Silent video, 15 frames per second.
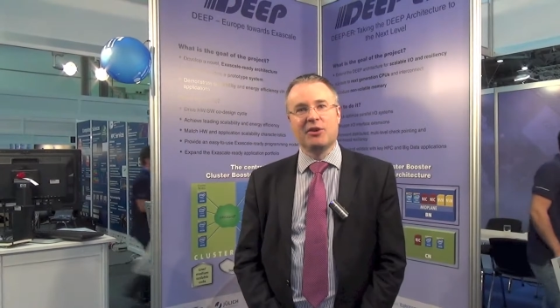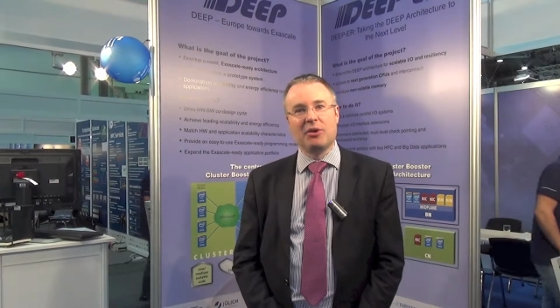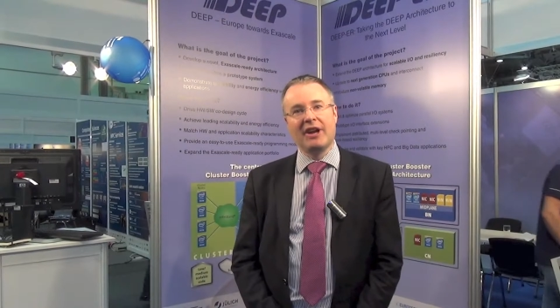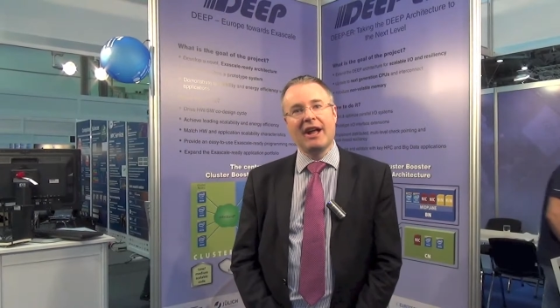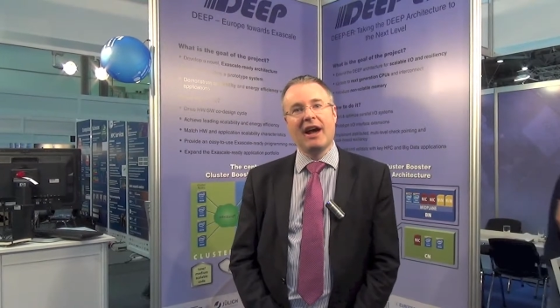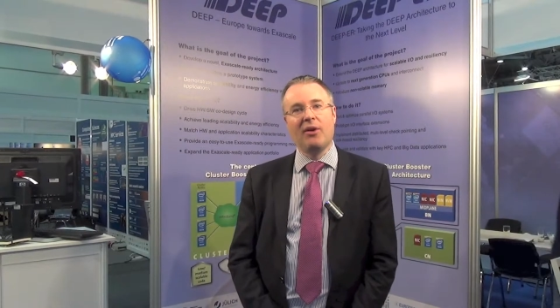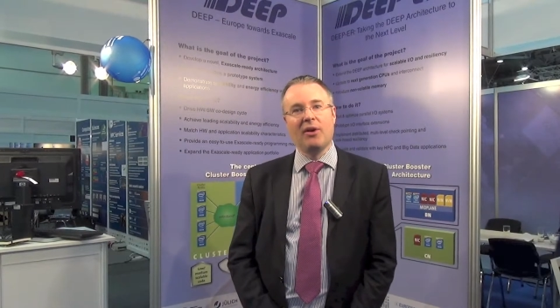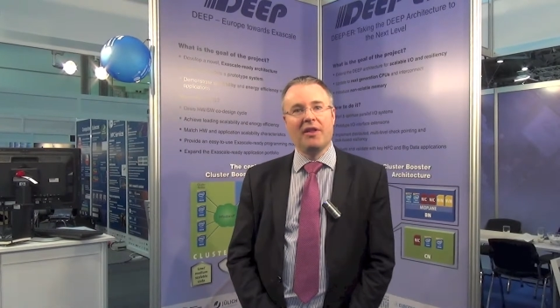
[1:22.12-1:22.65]
So we're
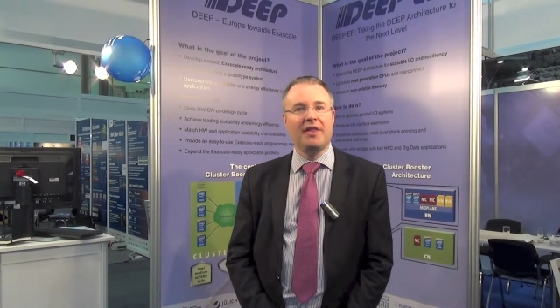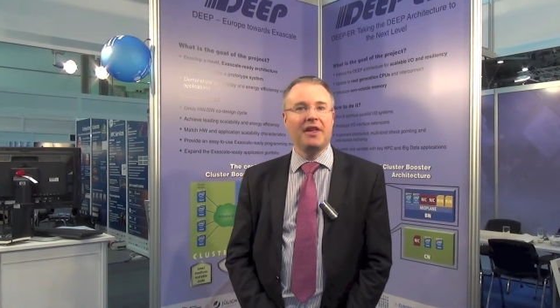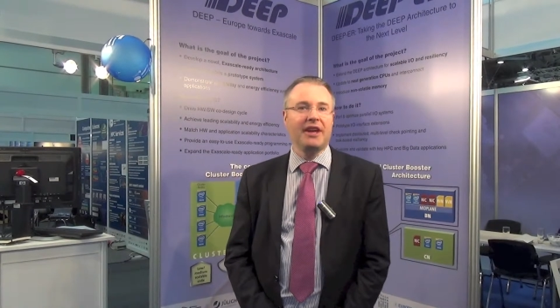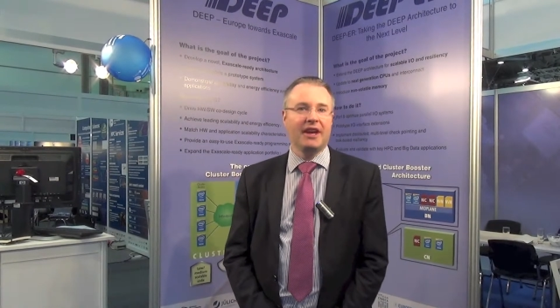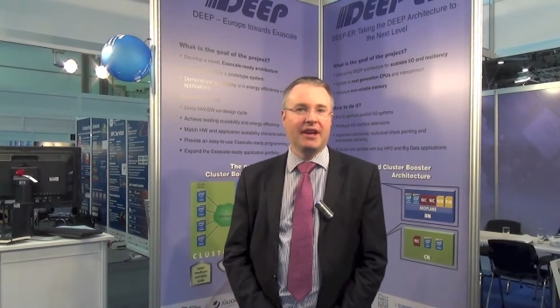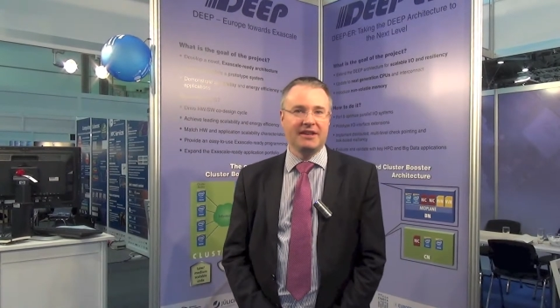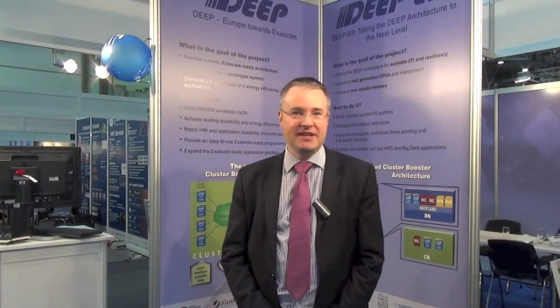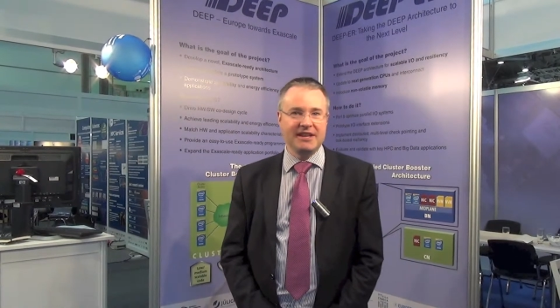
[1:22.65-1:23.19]
now at the
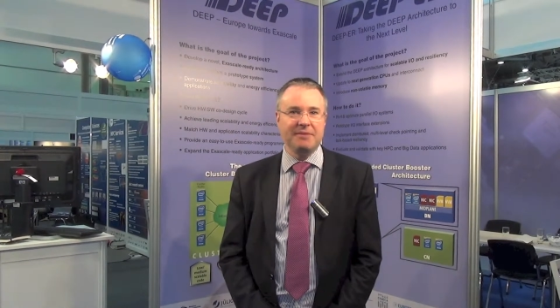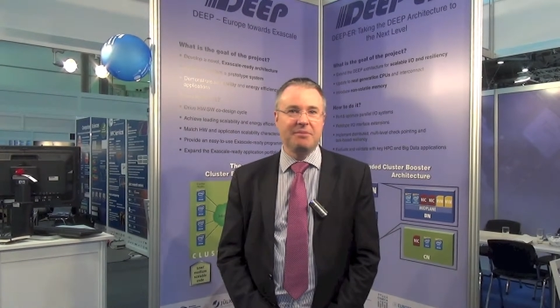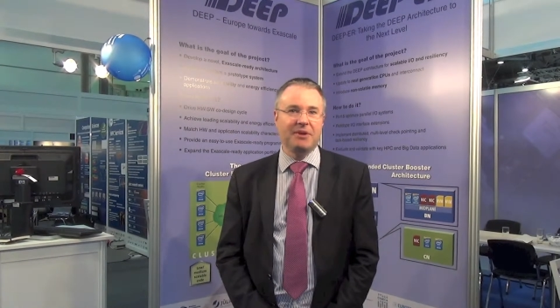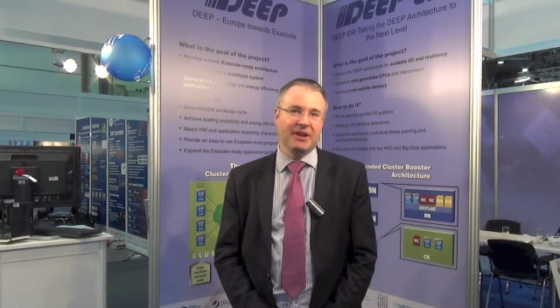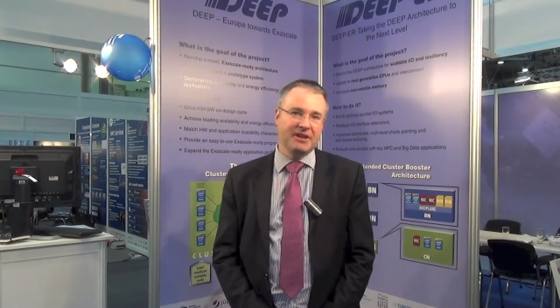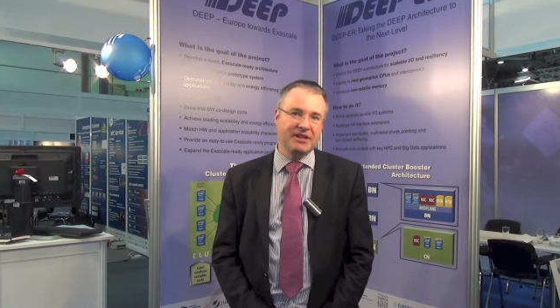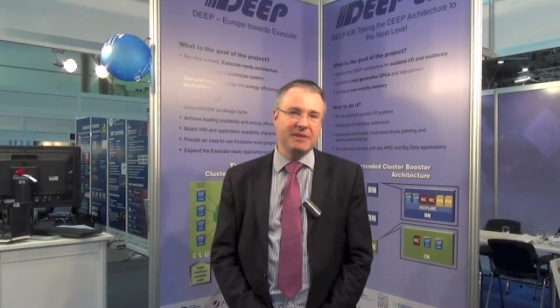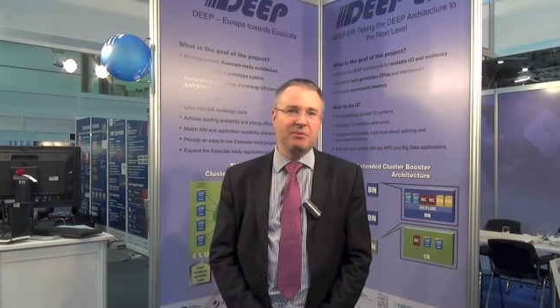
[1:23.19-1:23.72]
Deep
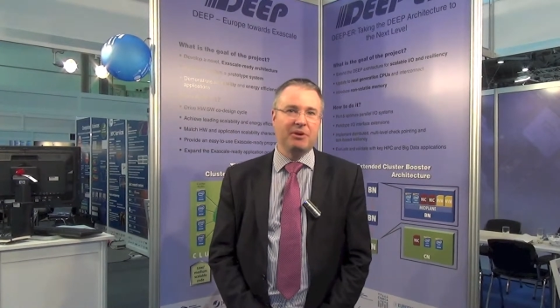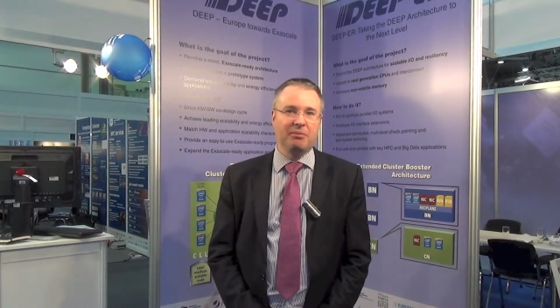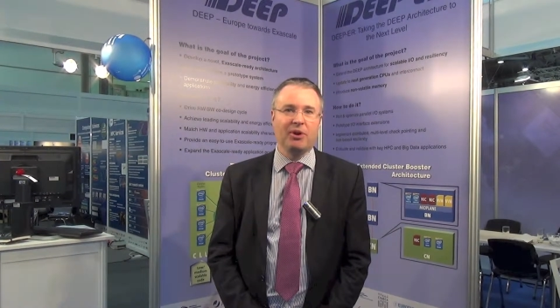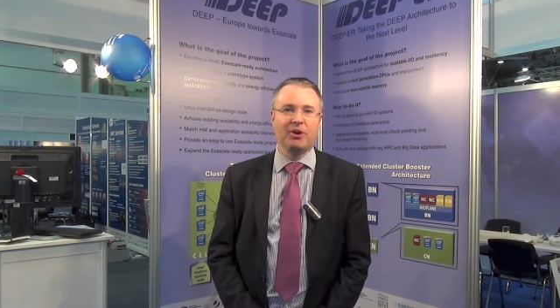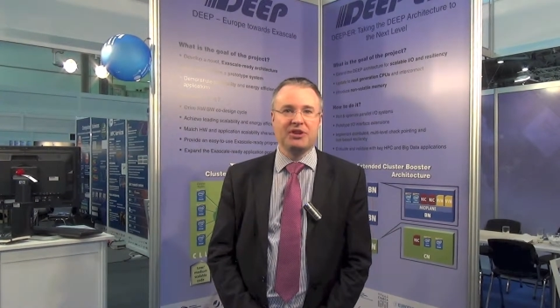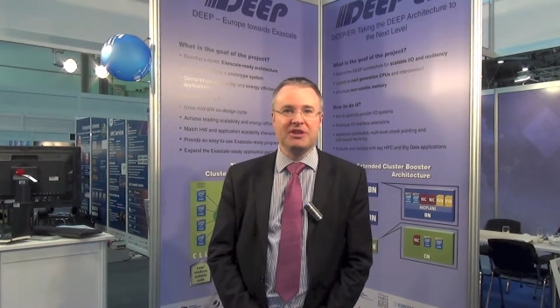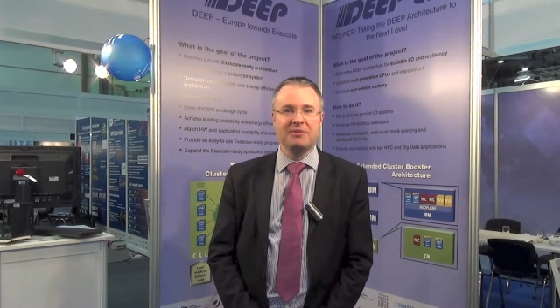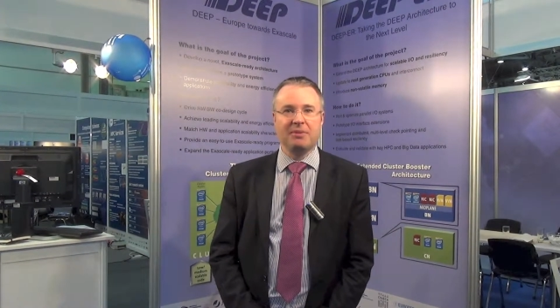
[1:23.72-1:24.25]
and Deeper
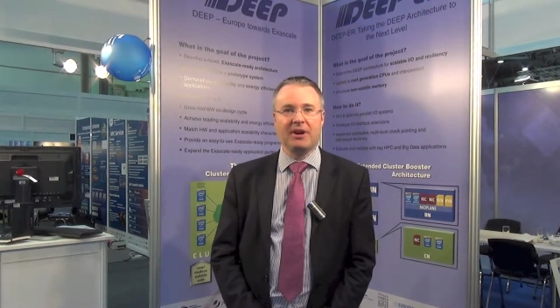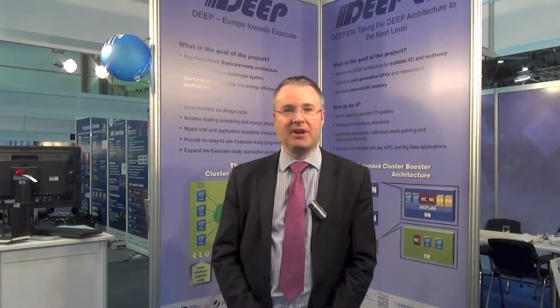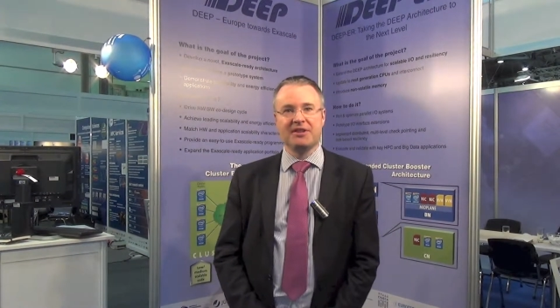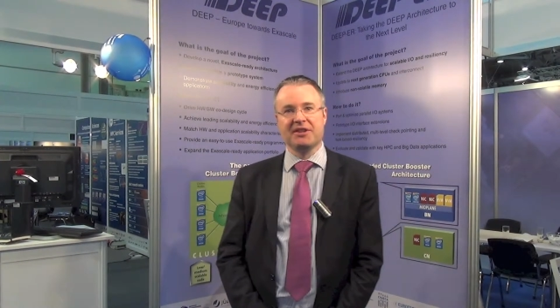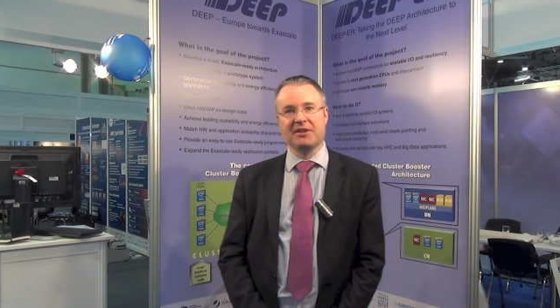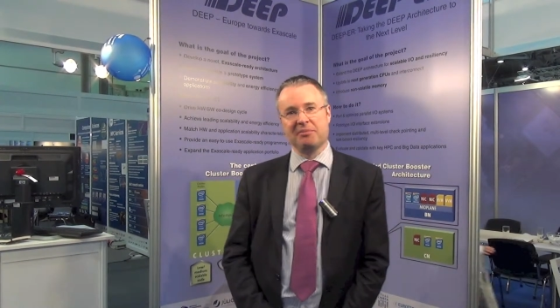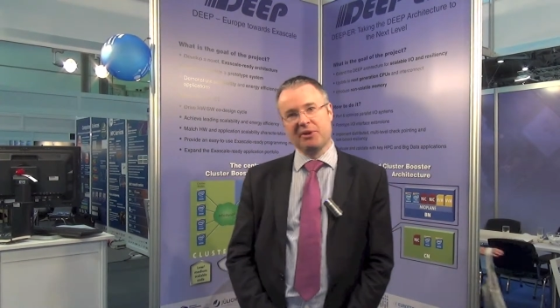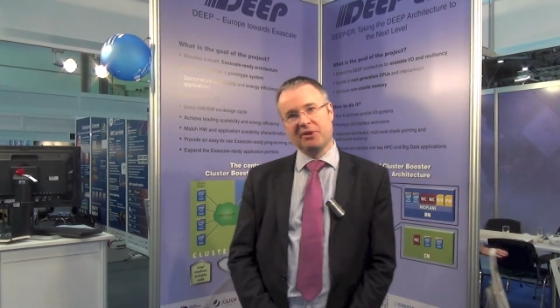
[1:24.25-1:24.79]
projects
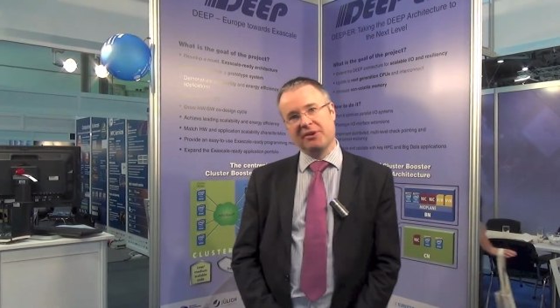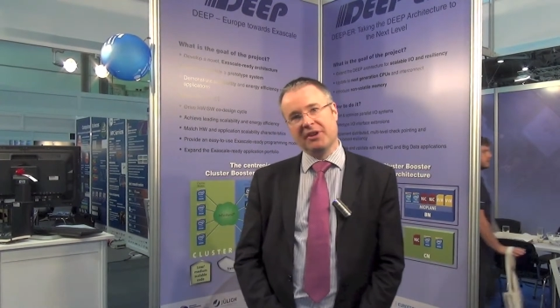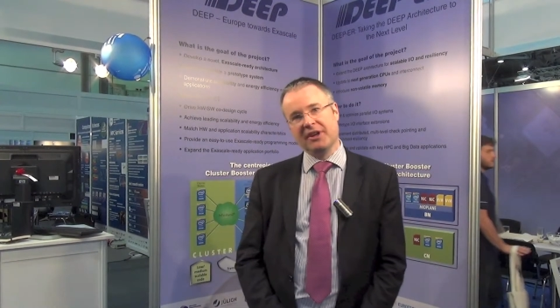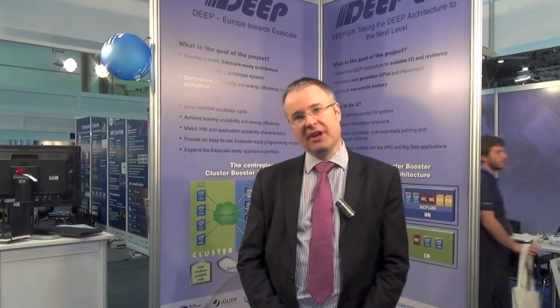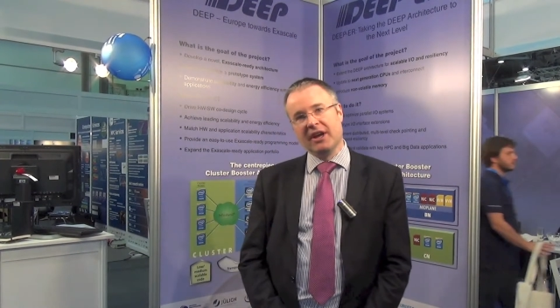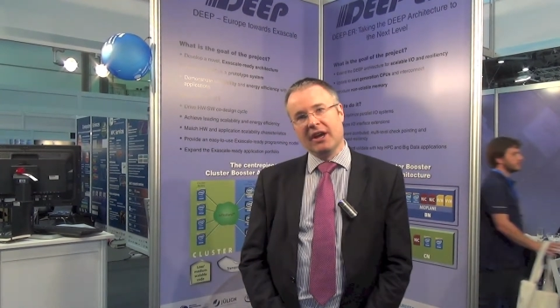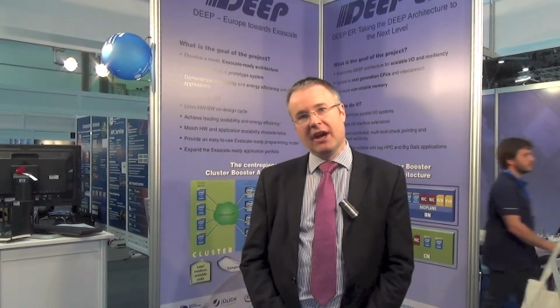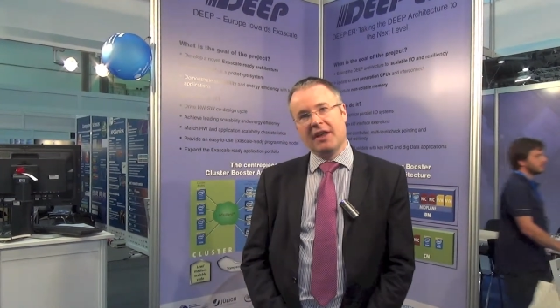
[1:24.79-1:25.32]
part of the
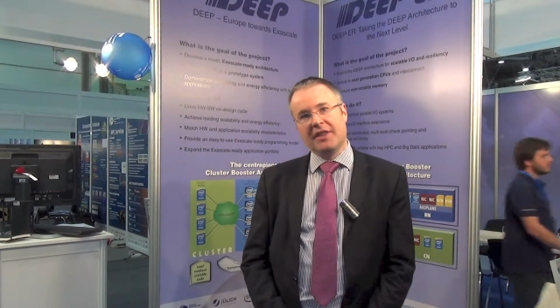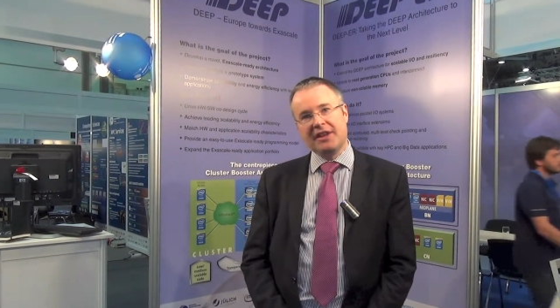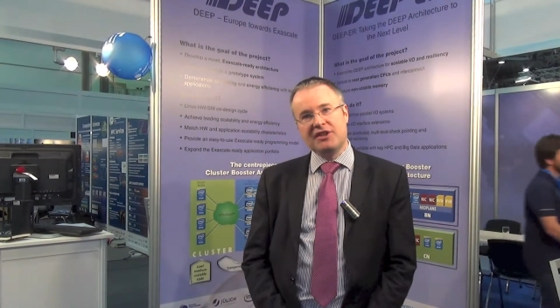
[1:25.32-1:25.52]
booth.